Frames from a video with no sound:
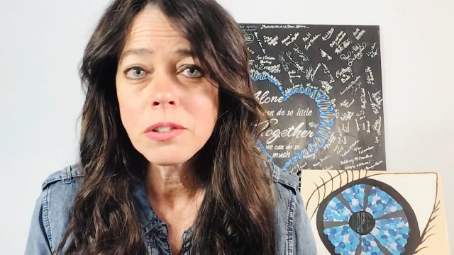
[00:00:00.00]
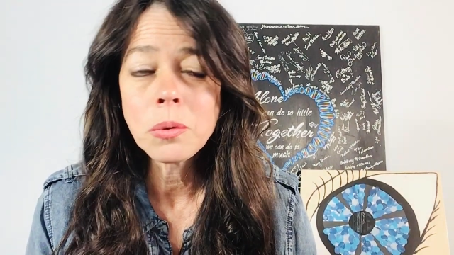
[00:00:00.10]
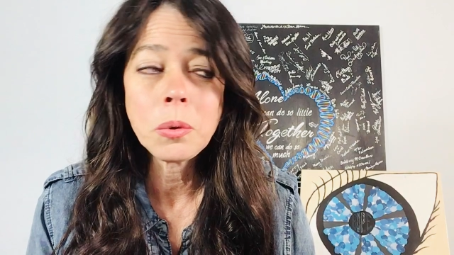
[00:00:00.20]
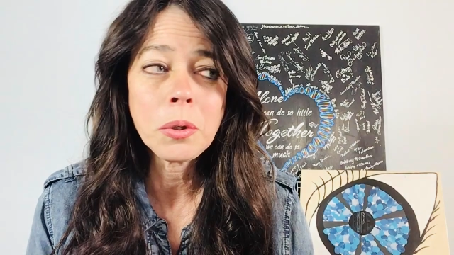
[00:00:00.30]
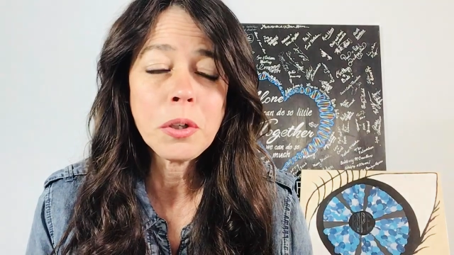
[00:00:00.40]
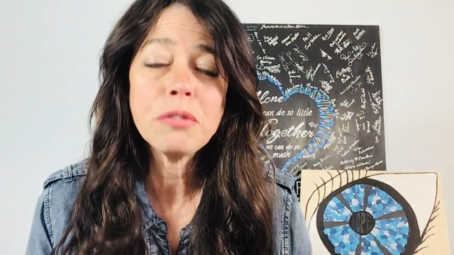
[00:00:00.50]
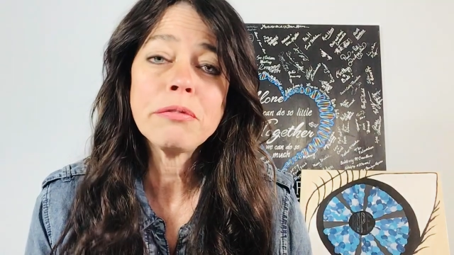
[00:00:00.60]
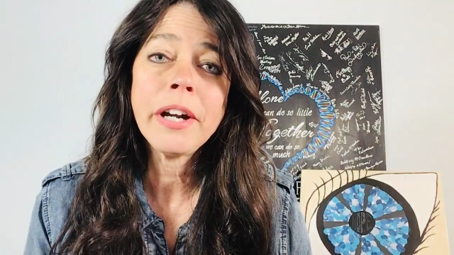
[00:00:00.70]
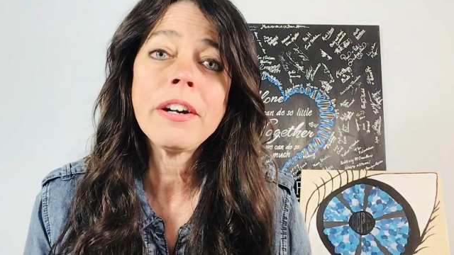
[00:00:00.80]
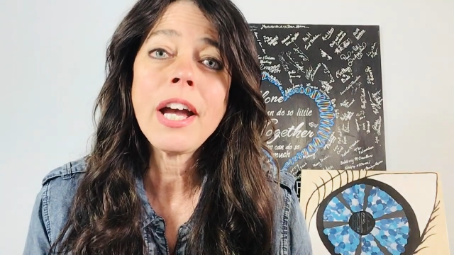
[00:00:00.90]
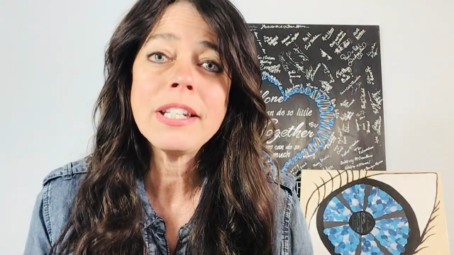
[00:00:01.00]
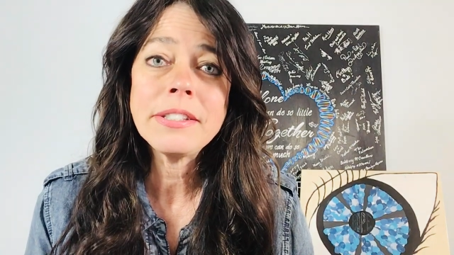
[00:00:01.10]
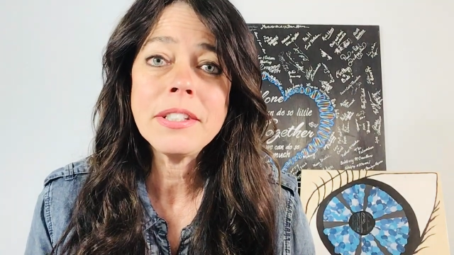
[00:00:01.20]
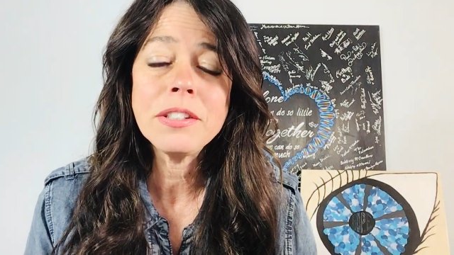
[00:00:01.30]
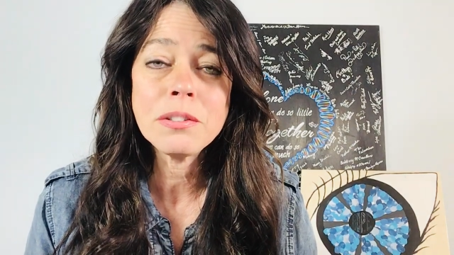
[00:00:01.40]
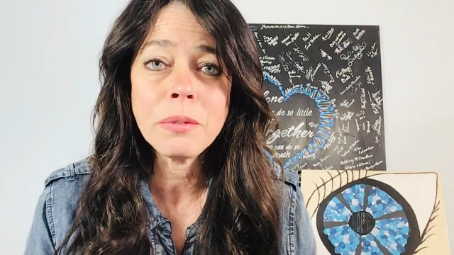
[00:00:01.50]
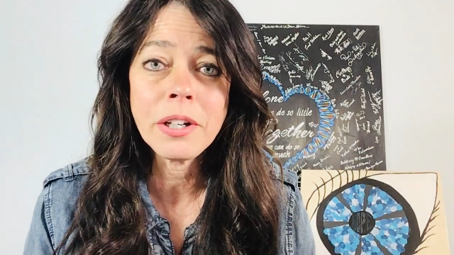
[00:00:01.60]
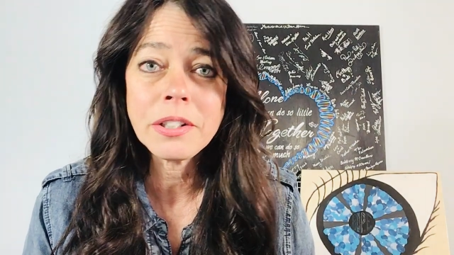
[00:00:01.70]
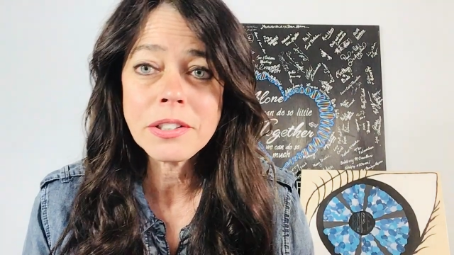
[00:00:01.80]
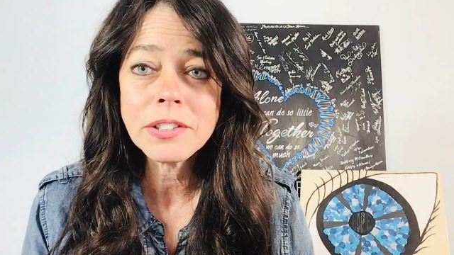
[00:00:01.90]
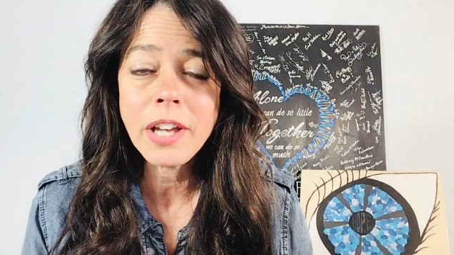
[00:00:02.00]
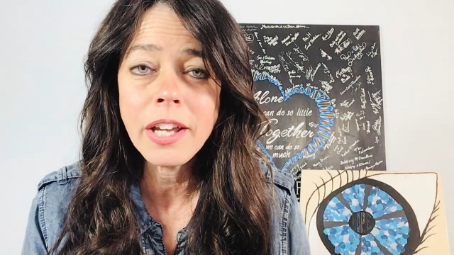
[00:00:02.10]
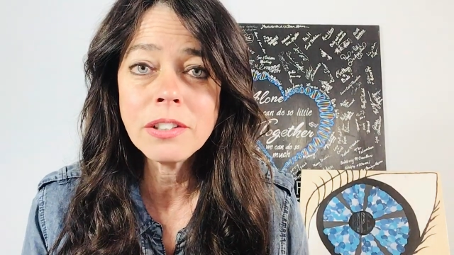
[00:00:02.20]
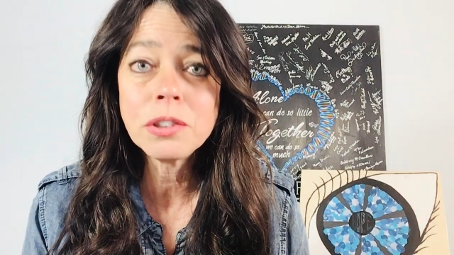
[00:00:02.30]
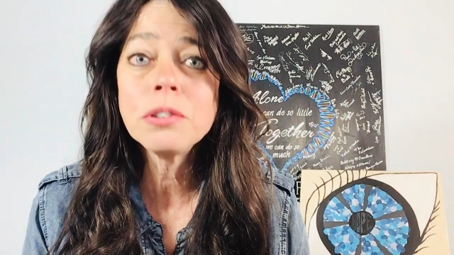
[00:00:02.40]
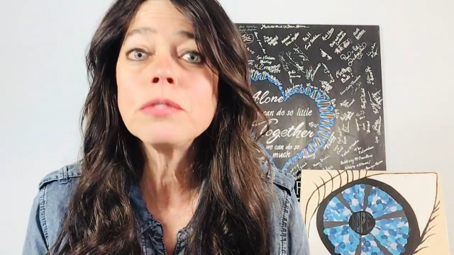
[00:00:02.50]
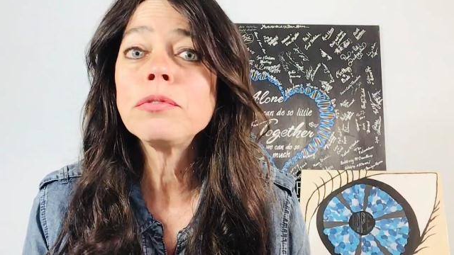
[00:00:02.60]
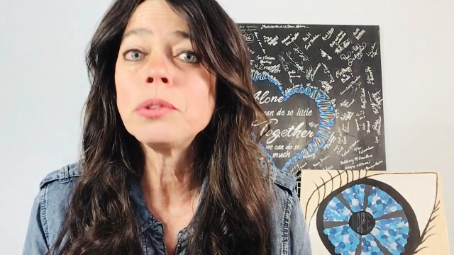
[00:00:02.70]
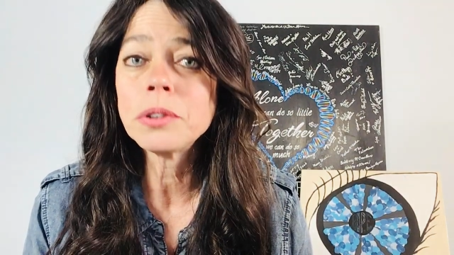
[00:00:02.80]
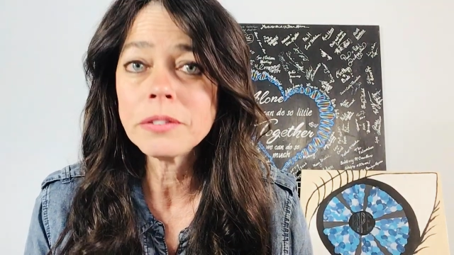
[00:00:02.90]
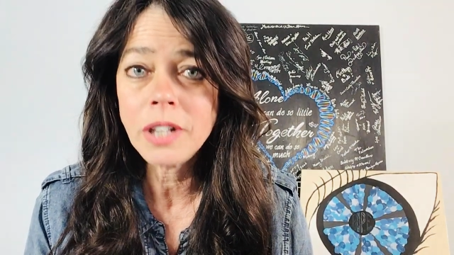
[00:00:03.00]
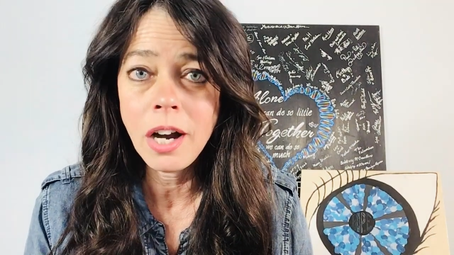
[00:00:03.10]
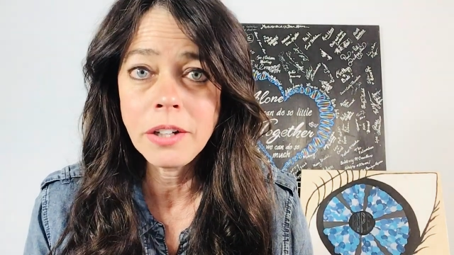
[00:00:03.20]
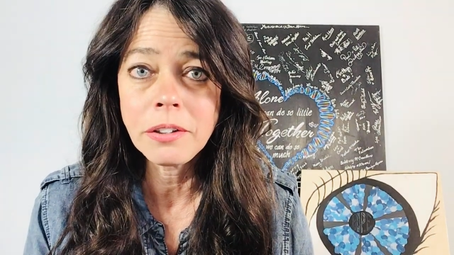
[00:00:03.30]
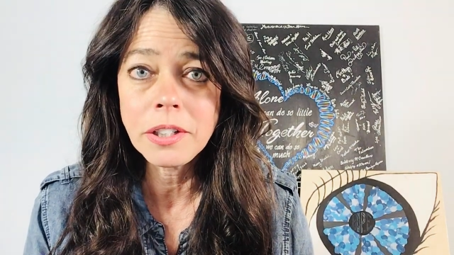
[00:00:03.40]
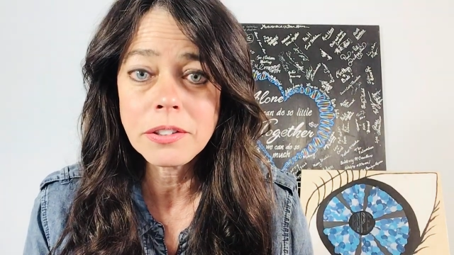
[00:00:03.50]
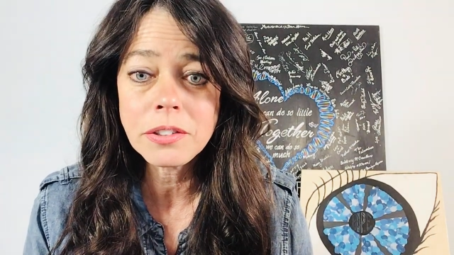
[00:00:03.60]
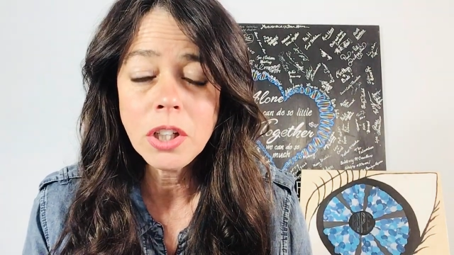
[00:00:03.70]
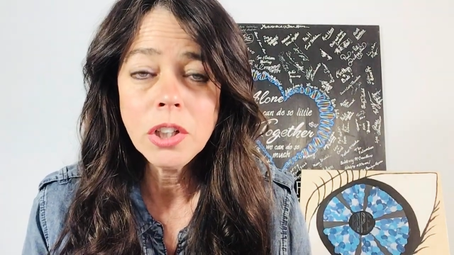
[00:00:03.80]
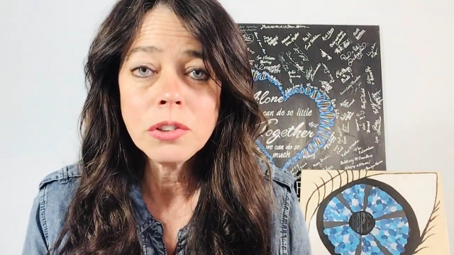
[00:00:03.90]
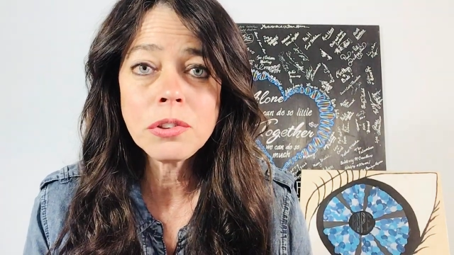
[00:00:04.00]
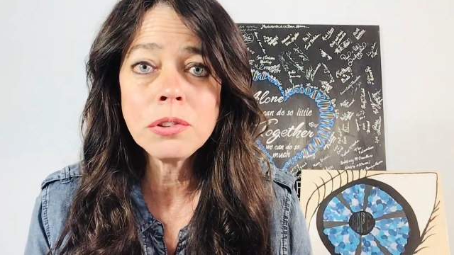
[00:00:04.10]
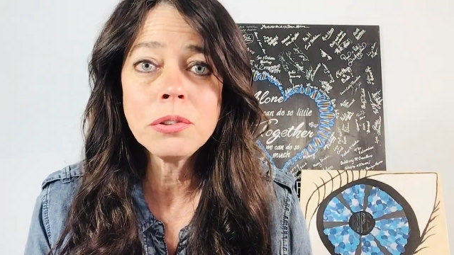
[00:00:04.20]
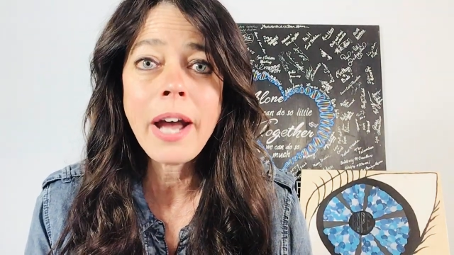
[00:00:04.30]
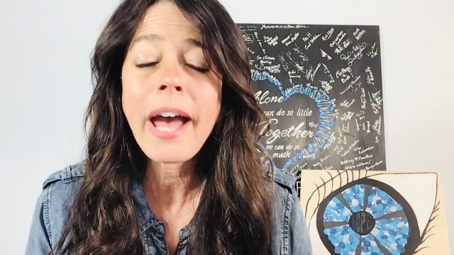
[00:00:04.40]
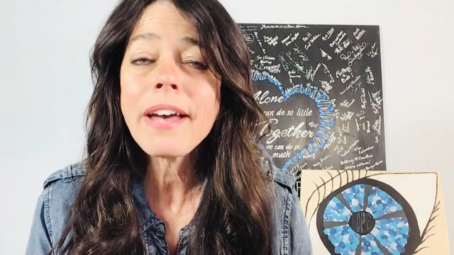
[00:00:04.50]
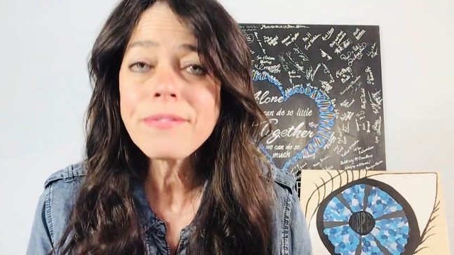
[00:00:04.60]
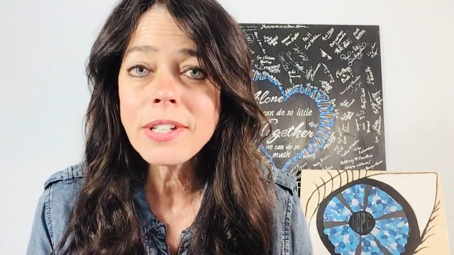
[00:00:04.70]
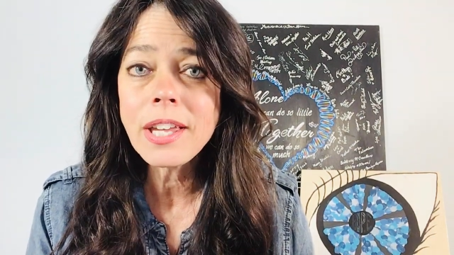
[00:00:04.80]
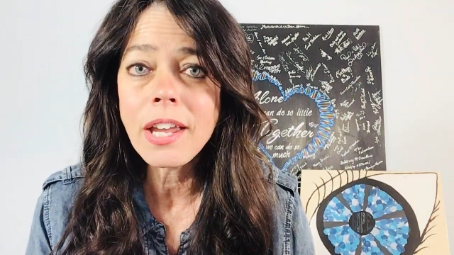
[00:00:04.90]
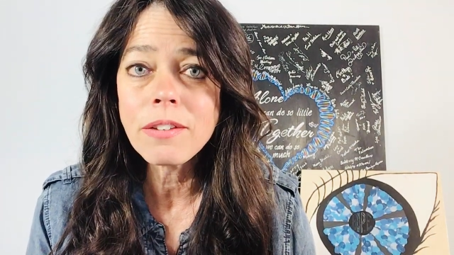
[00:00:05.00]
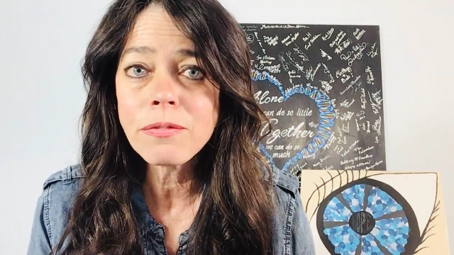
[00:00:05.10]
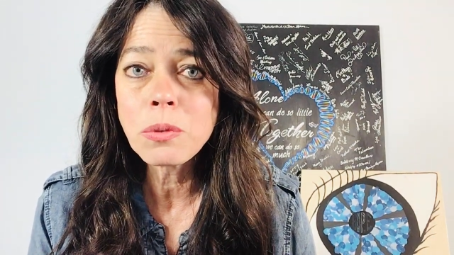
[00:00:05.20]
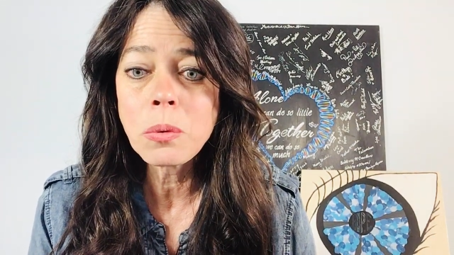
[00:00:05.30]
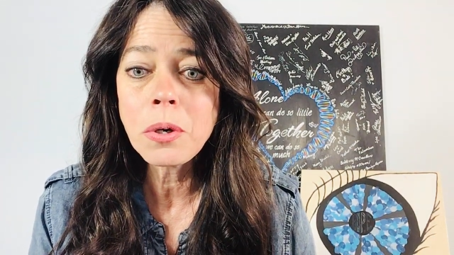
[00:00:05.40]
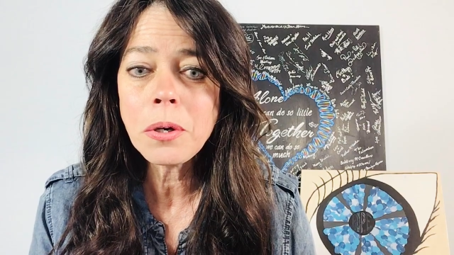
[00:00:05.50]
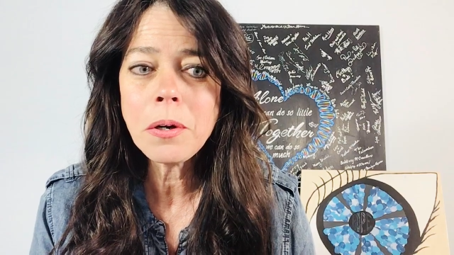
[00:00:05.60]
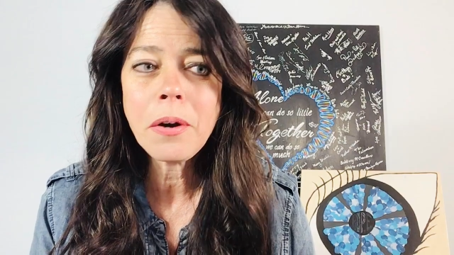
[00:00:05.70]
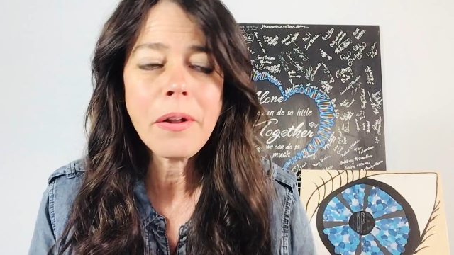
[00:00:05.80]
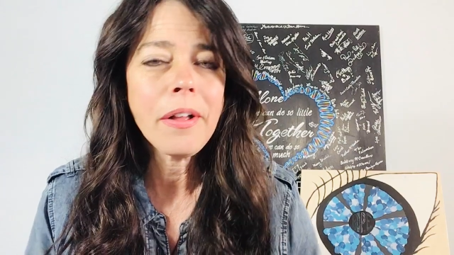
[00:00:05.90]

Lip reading: or Rare Eye Disease Awareness Day, to the floor of Congress to advocate for